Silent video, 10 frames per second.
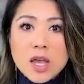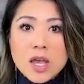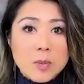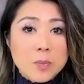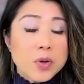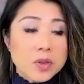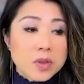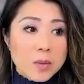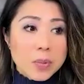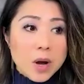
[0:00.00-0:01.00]
They put
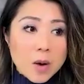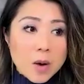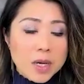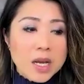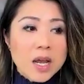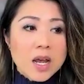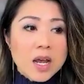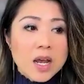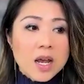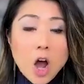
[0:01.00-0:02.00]
their property
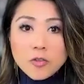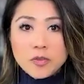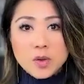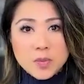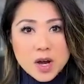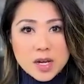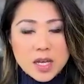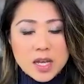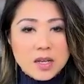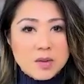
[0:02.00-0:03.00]
off the
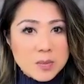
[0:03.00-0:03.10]
market.